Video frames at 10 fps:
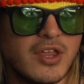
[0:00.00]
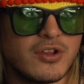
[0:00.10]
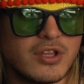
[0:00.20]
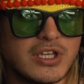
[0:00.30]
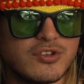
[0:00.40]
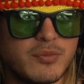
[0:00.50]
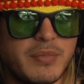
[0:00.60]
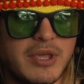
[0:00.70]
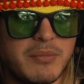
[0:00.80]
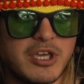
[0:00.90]
They're looking to
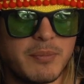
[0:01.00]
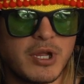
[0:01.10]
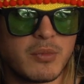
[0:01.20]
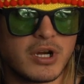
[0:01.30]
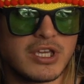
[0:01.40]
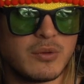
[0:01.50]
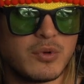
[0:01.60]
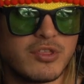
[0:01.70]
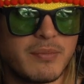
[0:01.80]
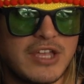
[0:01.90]
make a bear market
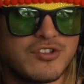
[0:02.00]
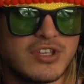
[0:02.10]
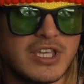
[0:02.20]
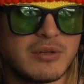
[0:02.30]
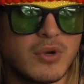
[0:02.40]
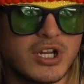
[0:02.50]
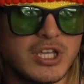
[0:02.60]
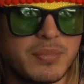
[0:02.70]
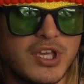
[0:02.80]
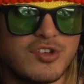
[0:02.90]
with the Magic Eden
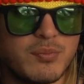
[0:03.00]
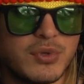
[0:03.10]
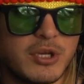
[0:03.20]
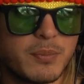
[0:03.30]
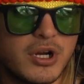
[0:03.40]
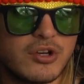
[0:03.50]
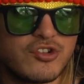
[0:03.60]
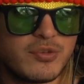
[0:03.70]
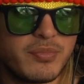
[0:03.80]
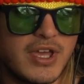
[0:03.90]
marketplace and building a
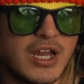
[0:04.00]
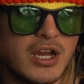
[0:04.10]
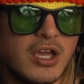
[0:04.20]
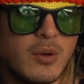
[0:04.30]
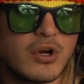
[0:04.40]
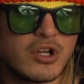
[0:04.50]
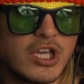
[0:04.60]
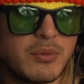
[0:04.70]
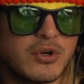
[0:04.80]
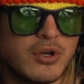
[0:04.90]
partnership there where
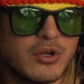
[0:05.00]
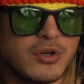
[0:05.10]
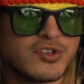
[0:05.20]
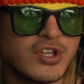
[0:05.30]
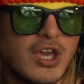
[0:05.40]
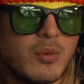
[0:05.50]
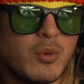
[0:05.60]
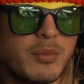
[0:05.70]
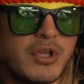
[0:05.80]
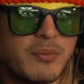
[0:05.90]
OK Bear holders
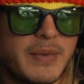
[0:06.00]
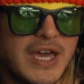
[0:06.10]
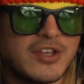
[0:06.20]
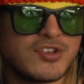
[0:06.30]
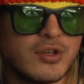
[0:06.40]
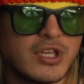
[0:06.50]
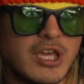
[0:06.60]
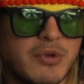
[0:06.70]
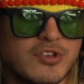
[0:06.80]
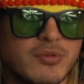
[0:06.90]
will be able to buy and sell OK
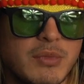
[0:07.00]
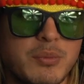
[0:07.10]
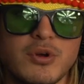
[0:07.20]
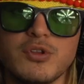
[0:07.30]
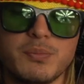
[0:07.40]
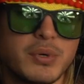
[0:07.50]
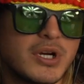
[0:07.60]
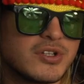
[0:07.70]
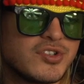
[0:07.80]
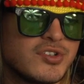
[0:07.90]
Bears with the member-only
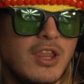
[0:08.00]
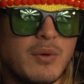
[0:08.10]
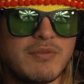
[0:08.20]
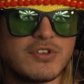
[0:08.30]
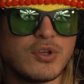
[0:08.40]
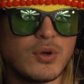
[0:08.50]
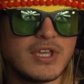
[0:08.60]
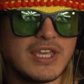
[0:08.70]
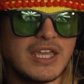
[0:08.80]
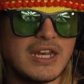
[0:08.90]
perks. They want to have a
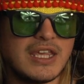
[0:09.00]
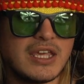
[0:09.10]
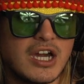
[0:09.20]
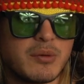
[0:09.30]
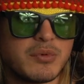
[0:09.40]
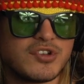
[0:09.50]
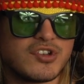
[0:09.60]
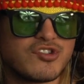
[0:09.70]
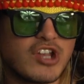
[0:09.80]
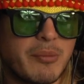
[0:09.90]
token-gated e-commerce
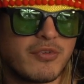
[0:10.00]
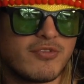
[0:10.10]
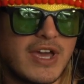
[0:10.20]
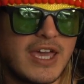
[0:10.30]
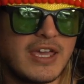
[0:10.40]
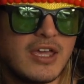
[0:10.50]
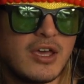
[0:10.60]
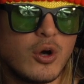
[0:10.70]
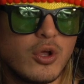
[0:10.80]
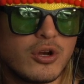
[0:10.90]
and Shopify
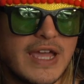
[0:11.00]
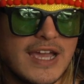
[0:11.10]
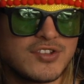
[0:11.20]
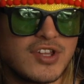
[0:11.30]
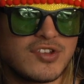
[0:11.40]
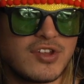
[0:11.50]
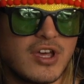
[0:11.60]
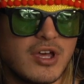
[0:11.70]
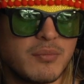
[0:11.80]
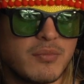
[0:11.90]
holder access,
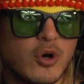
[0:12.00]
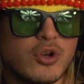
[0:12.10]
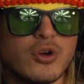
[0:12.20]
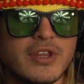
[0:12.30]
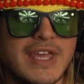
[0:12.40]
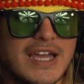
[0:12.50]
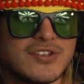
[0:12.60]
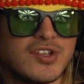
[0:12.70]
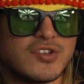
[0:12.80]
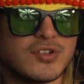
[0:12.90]
holder-only
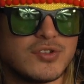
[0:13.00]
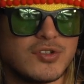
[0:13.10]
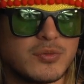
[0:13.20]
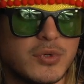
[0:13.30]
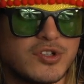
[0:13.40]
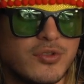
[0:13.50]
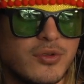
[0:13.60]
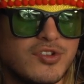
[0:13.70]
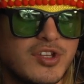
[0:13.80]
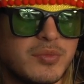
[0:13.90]
access to exclusive merch through
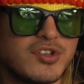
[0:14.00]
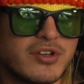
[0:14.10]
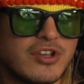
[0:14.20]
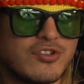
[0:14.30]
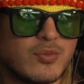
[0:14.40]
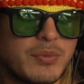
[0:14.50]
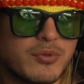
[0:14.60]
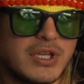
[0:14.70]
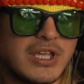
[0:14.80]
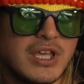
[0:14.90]
their seamless integration with
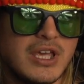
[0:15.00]
Web3